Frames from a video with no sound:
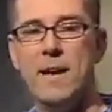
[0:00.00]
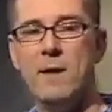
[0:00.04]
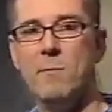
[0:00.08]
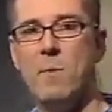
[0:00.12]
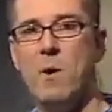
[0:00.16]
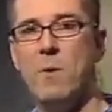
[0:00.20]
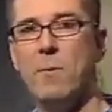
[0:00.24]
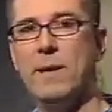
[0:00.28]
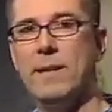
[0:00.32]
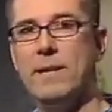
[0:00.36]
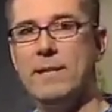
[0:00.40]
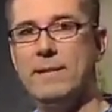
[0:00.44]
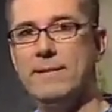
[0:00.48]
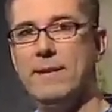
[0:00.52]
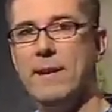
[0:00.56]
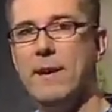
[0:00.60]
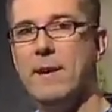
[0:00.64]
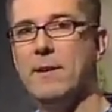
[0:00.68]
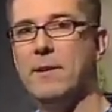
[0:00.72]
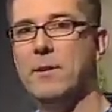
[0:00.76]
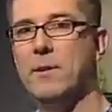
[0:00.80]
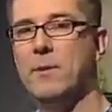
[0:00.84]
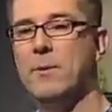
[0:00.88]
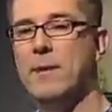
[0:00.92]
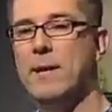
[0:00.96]
And what we can
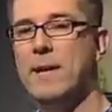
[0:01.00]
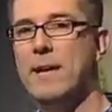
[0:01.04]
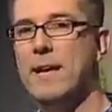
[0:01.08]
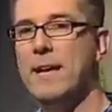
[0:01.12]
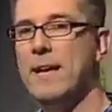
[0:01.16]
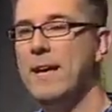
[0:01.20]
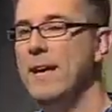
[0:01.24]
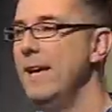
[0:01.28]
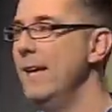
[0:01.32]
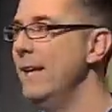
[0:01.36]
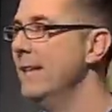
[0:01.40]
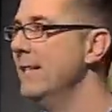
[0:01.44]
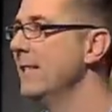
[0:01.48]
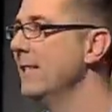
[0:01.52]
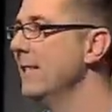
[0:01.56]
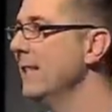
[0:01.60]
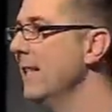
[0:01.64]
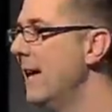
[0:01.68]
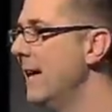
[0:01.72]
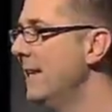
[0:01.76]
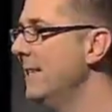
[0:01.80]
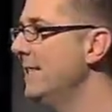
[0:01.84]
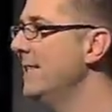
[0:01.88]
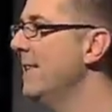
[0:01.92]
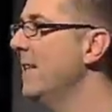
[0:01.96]
tell you is
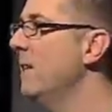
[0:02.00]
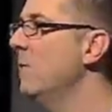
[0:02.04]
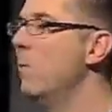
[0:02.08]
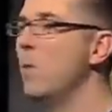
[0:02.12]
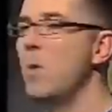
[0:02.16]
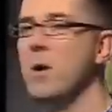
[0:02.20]
less than